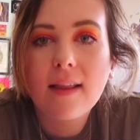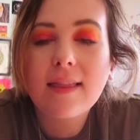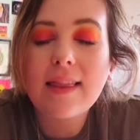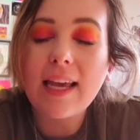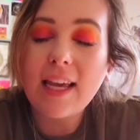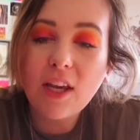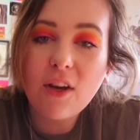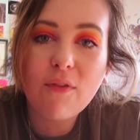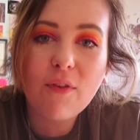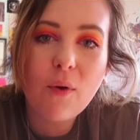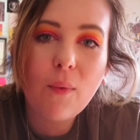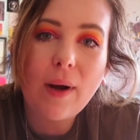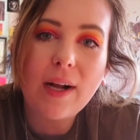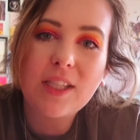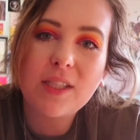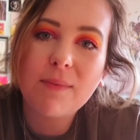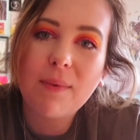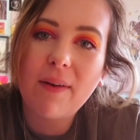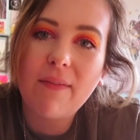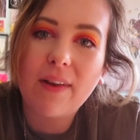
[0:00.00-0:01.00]
Thank you for
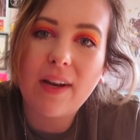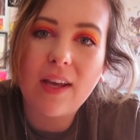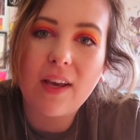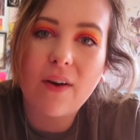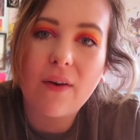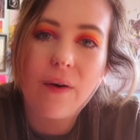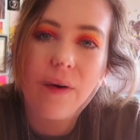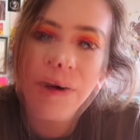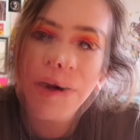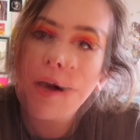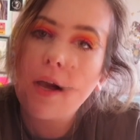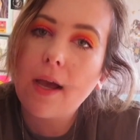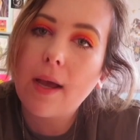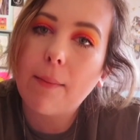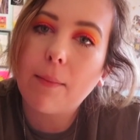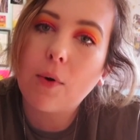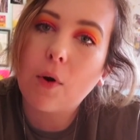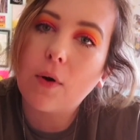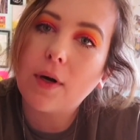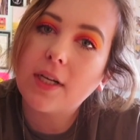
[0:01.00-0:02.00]
watching my video. I
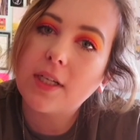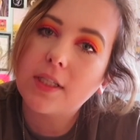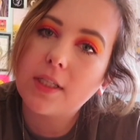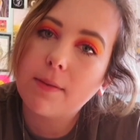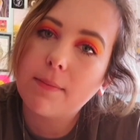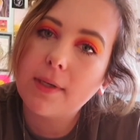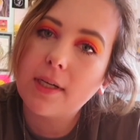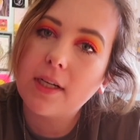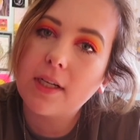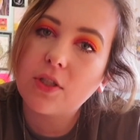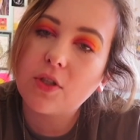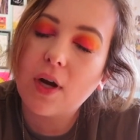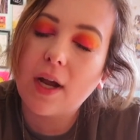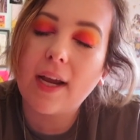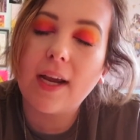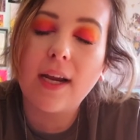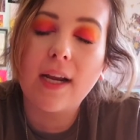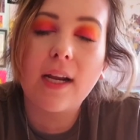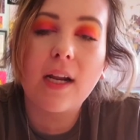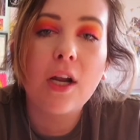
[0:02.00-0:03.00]
am going to be
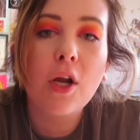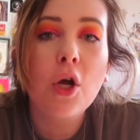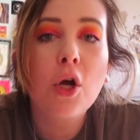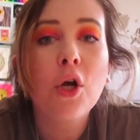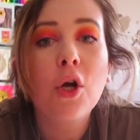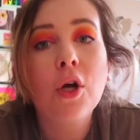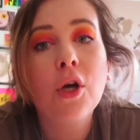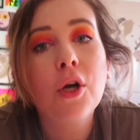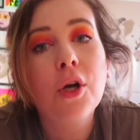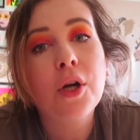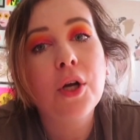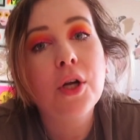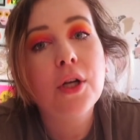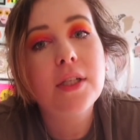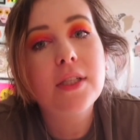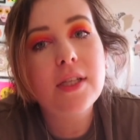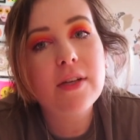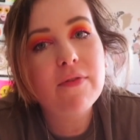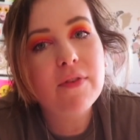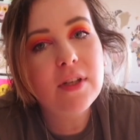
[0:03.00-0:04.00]
trying
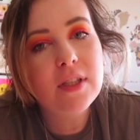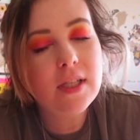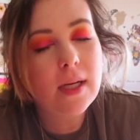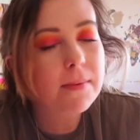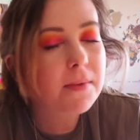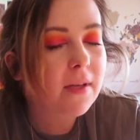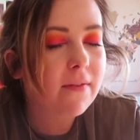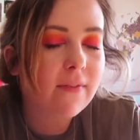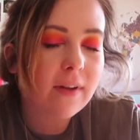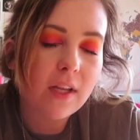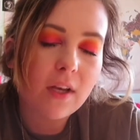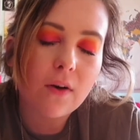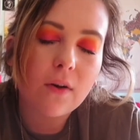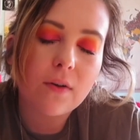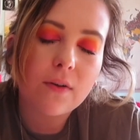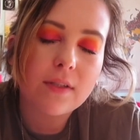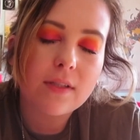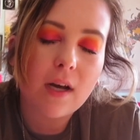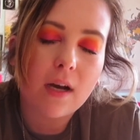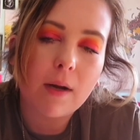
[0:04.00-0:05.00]
different types of
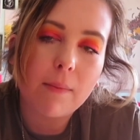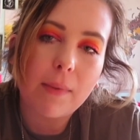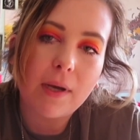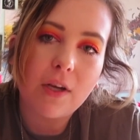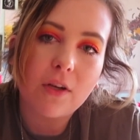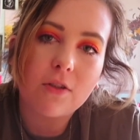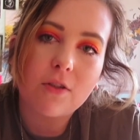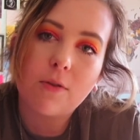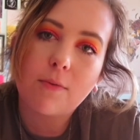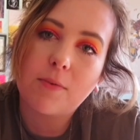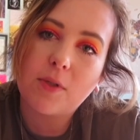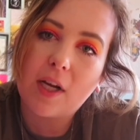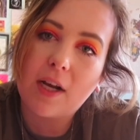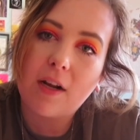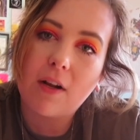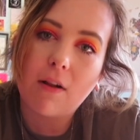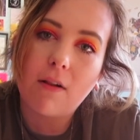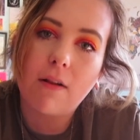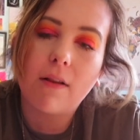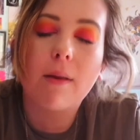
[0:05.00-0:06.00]
videos on my YouTube
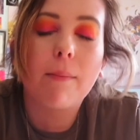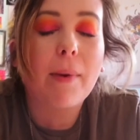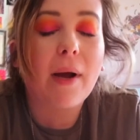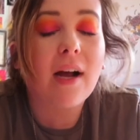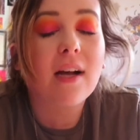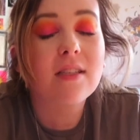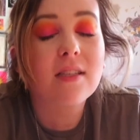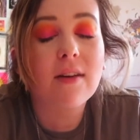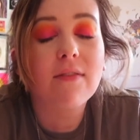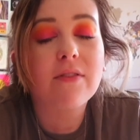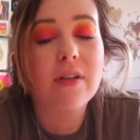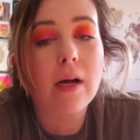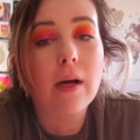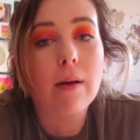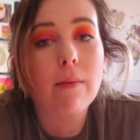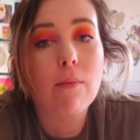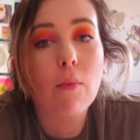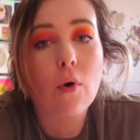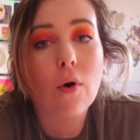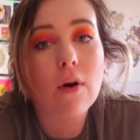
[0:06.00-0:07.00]
channel. In the past I've
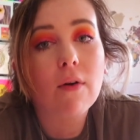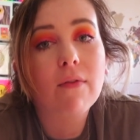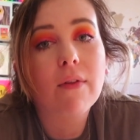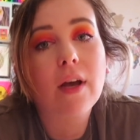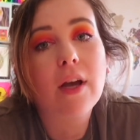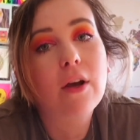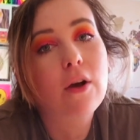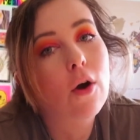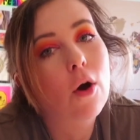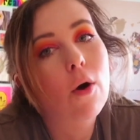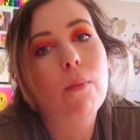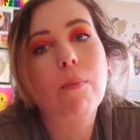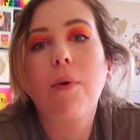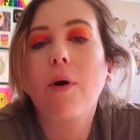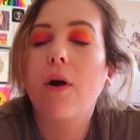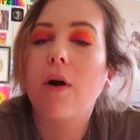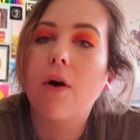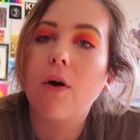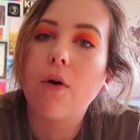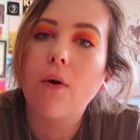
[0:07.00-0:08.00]
done more of like
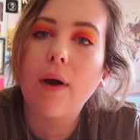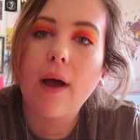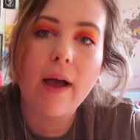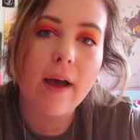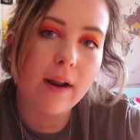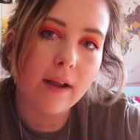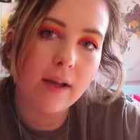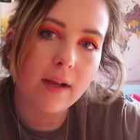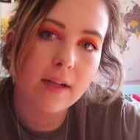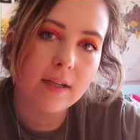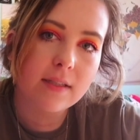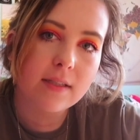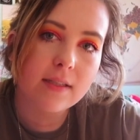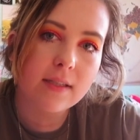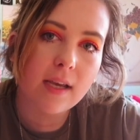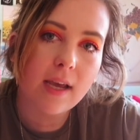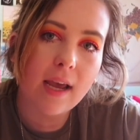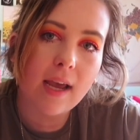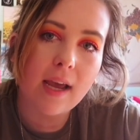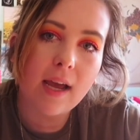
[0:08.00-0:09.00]
GoPro edits,
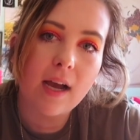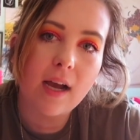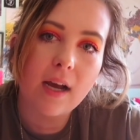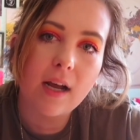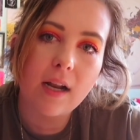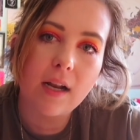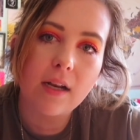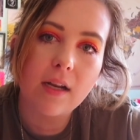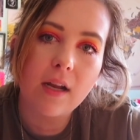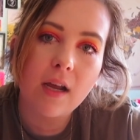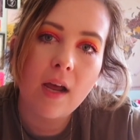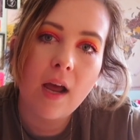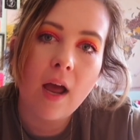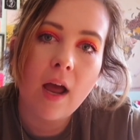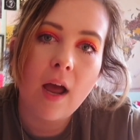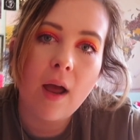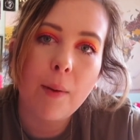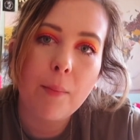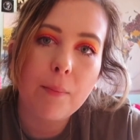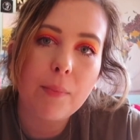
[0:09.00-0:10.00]
and
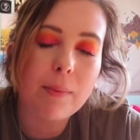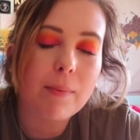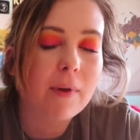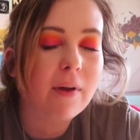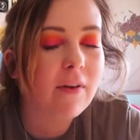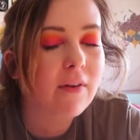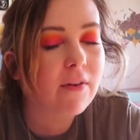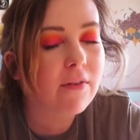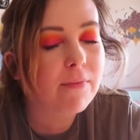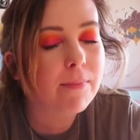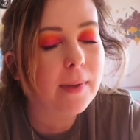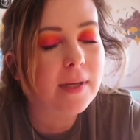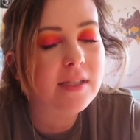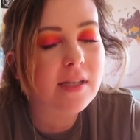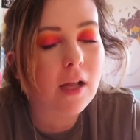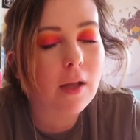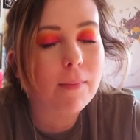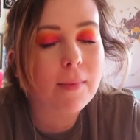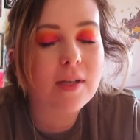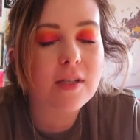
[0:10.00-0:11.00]
people have been
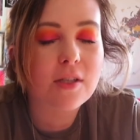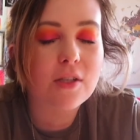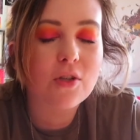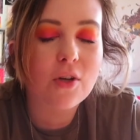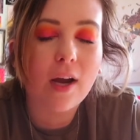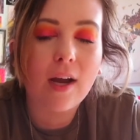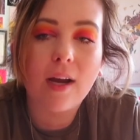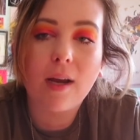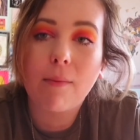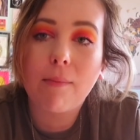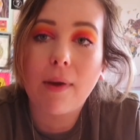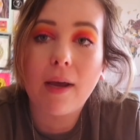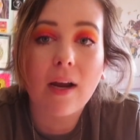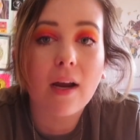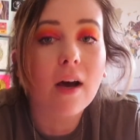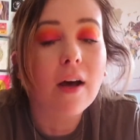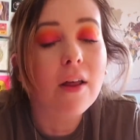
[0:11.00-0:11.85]
telling me to try and make